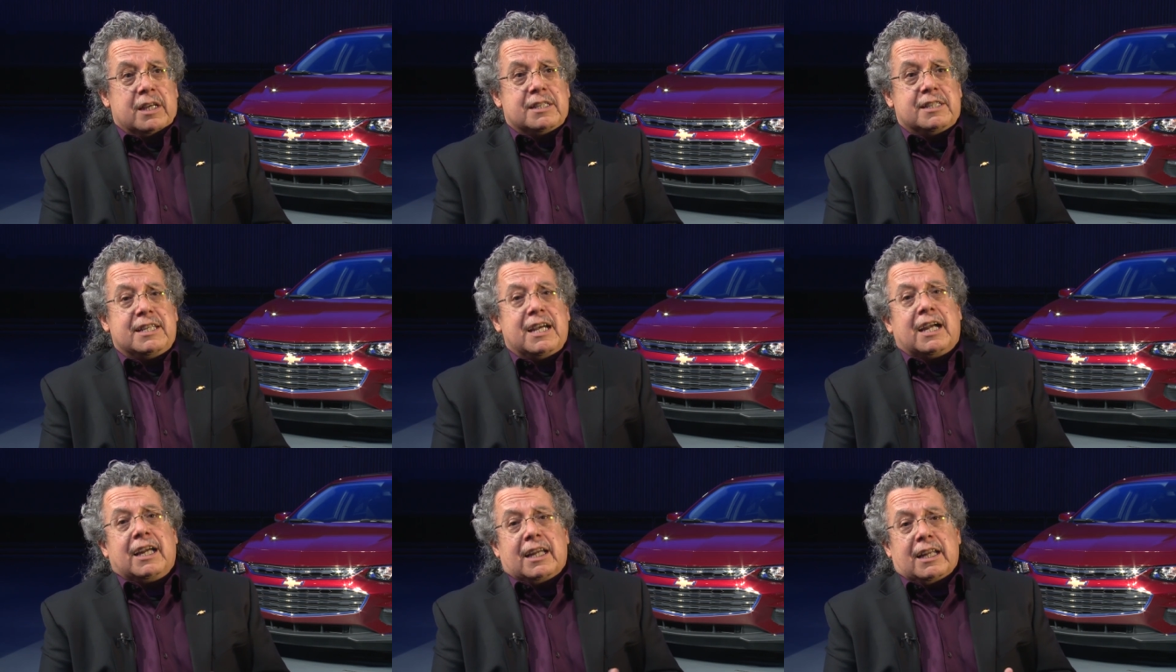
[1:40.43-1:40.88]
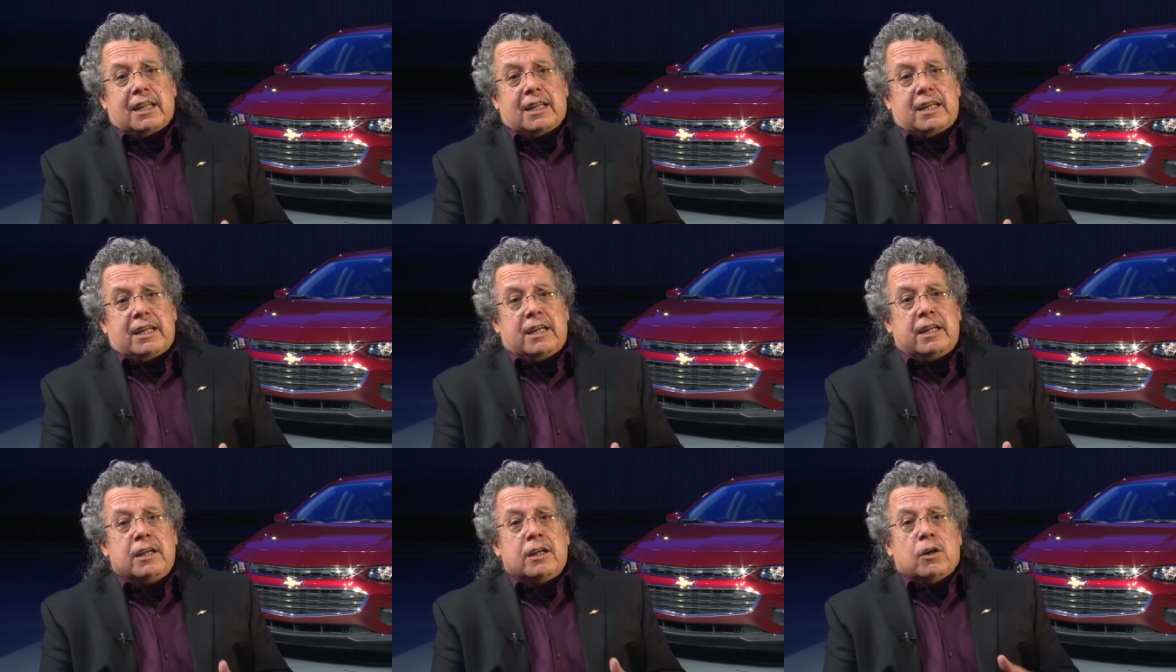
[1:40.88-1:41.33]

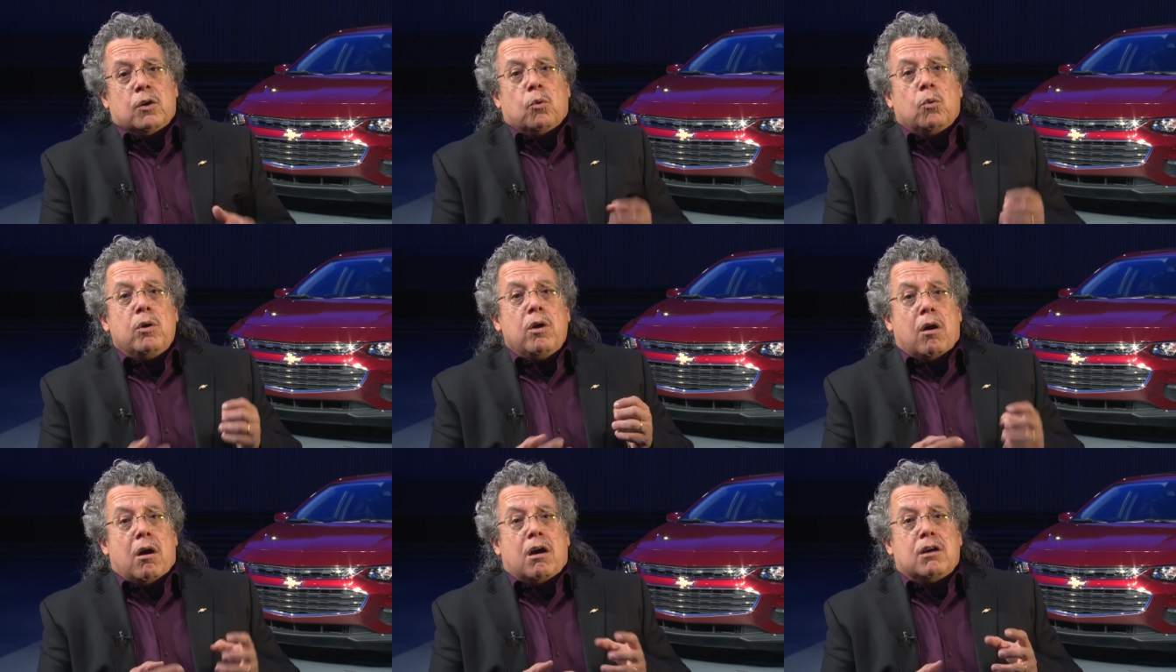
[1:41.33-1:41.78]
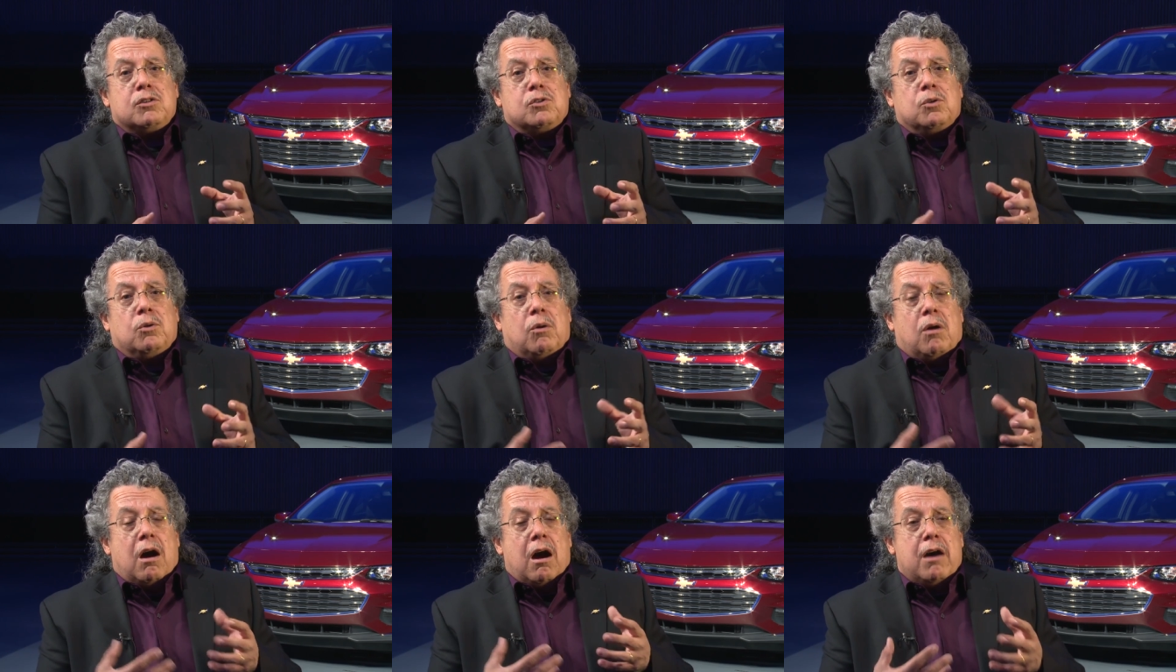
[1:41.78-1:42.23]
Secondly, we're
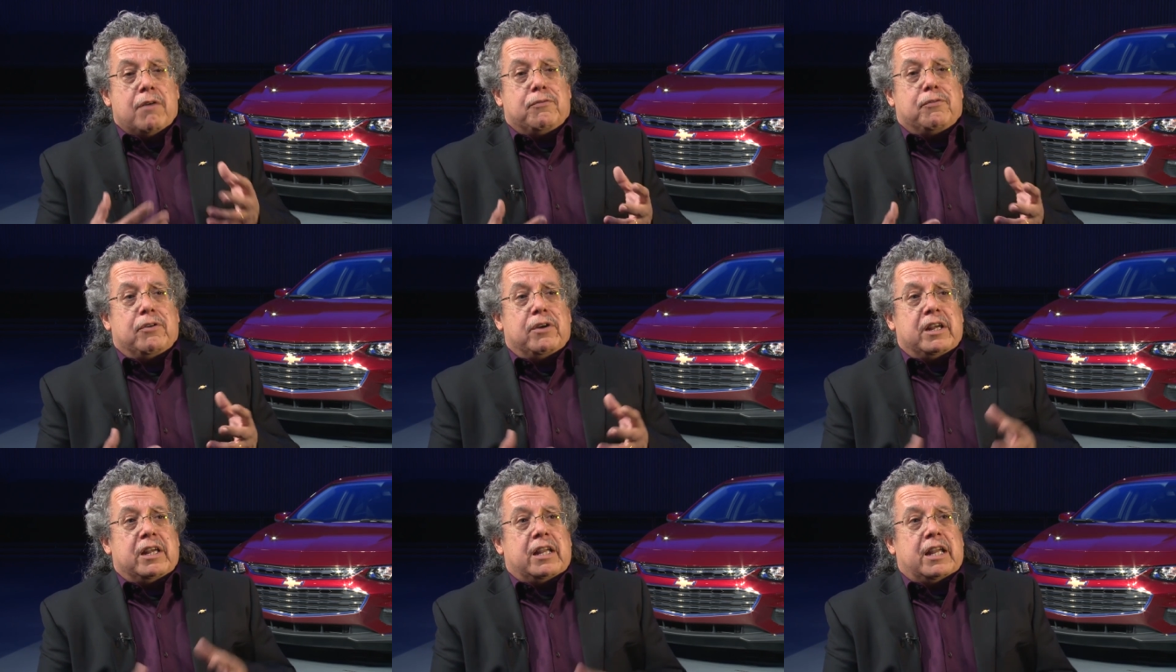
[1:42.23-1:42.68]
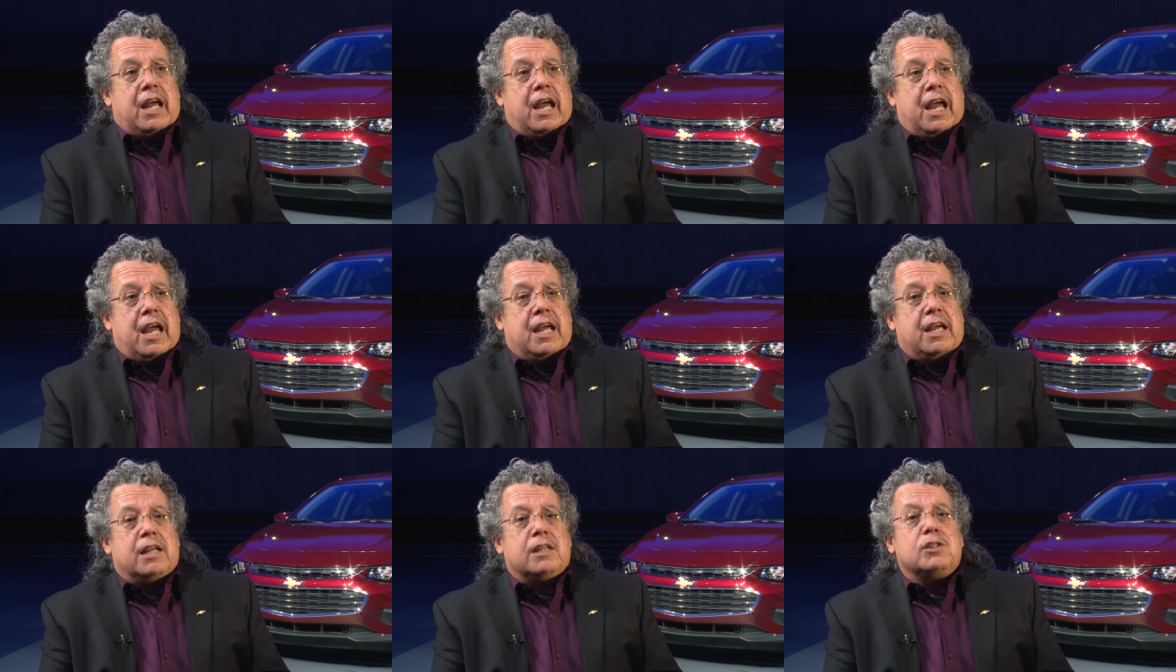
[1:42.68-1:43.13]
also offering
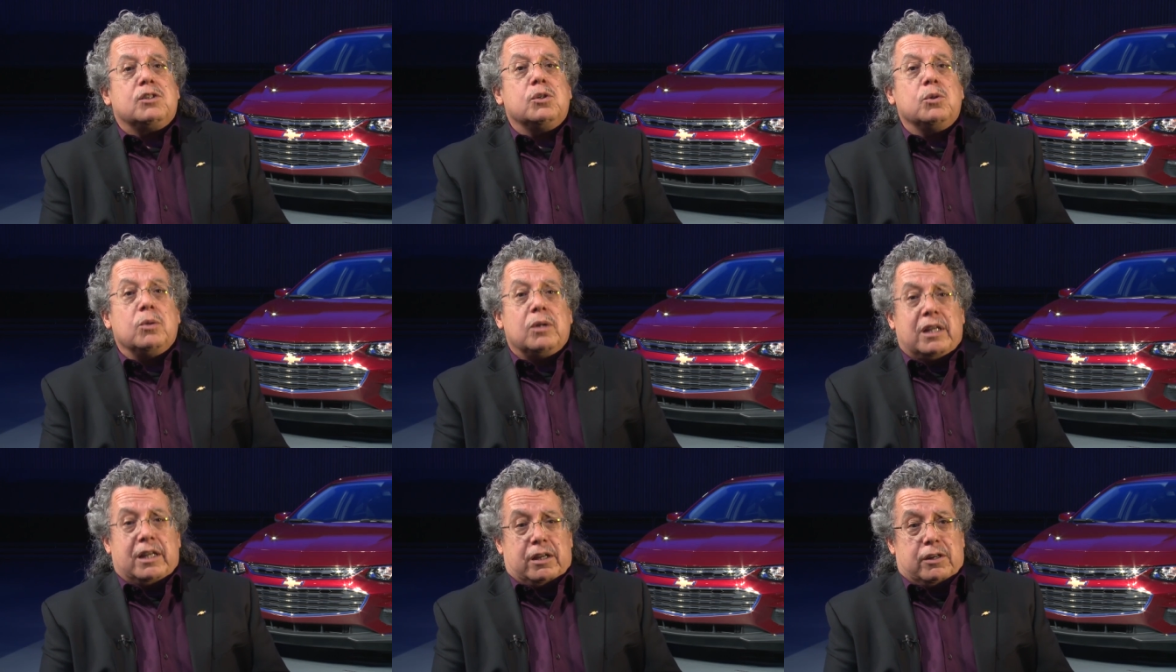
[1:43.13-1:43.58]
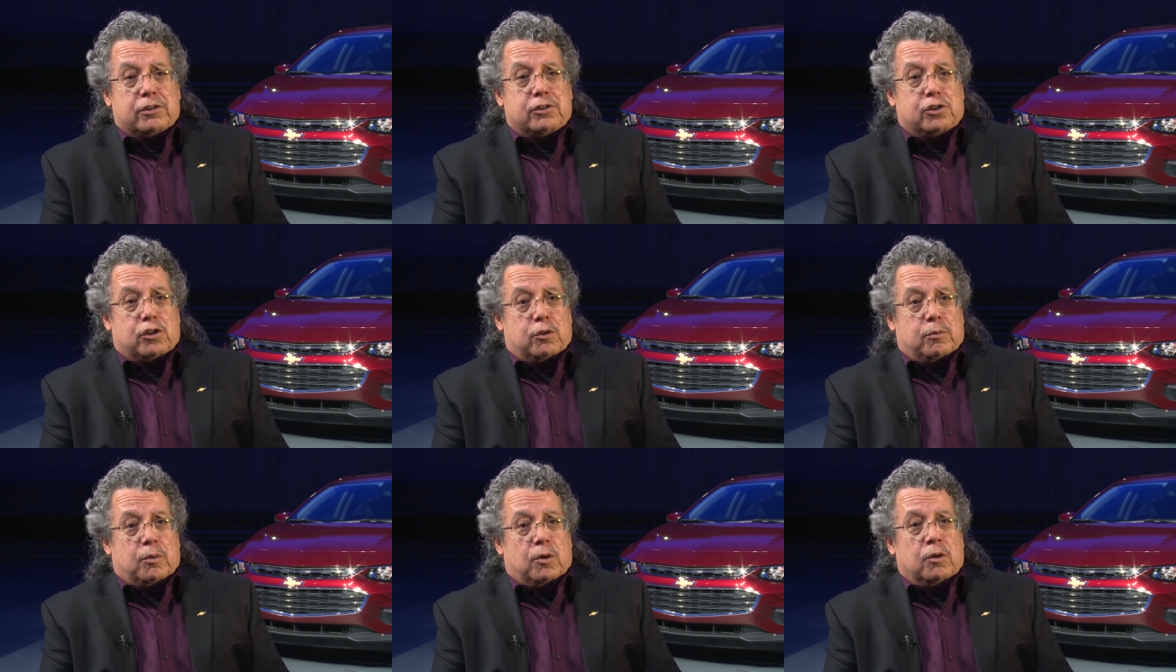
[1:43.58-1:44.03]
a two liter
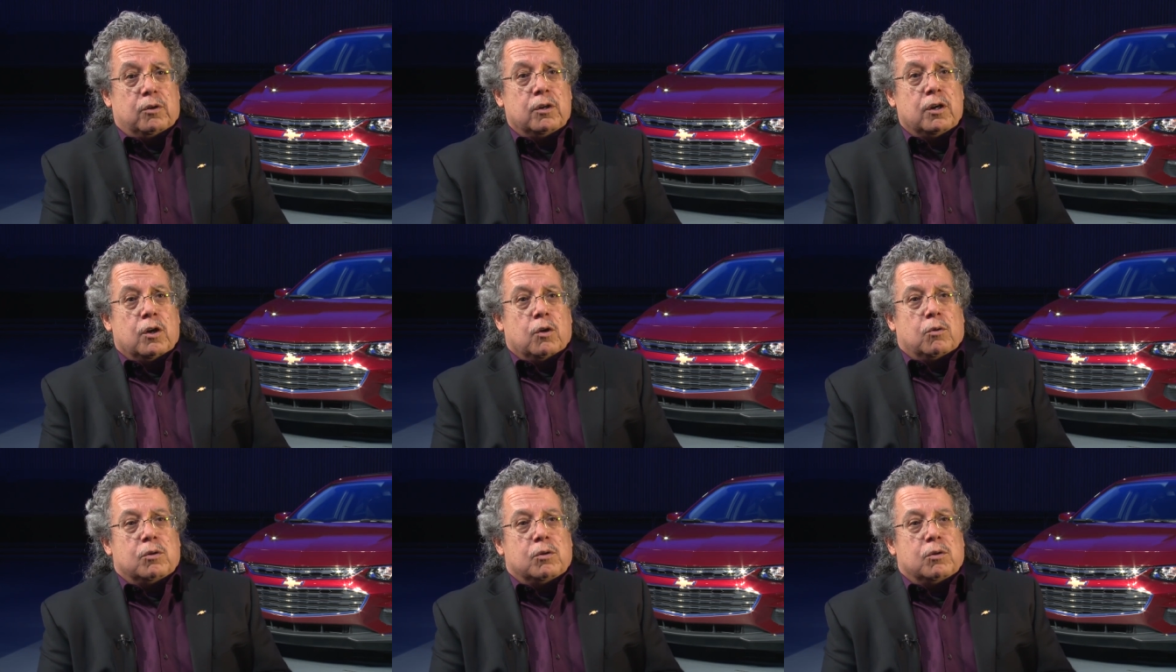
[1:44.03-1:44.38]
turbo,